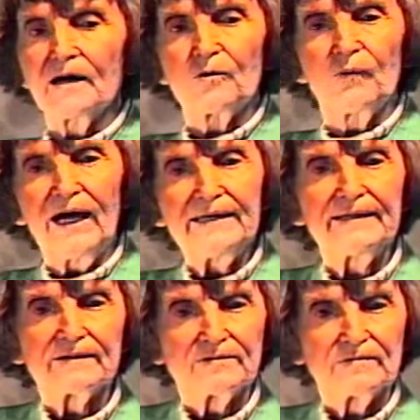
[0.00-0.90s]
grind
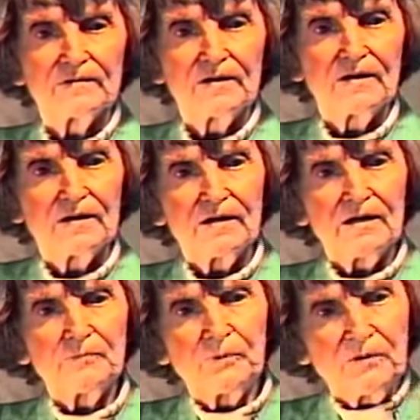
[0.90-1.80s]
it,
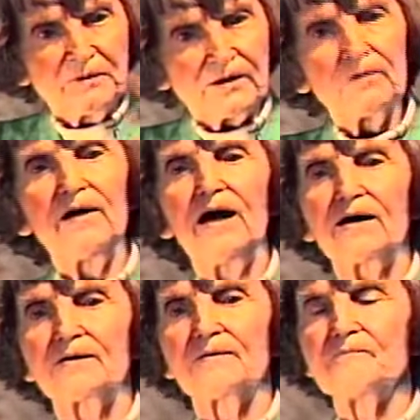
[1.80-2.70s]
and put them in the crock.